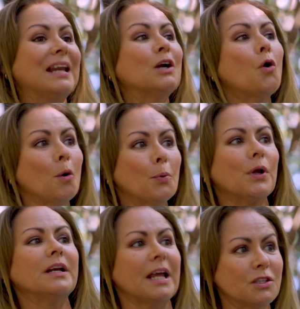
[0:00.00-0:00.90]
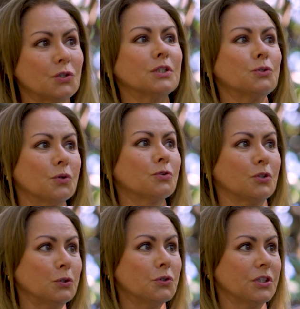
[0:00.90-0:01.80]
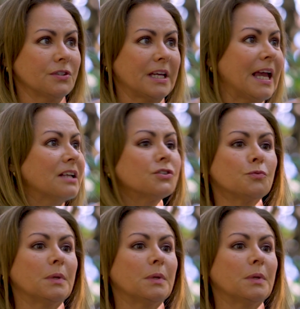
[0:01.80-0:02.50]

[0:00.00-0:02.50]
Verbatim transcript: and incorporate nature into those solutions. It can't just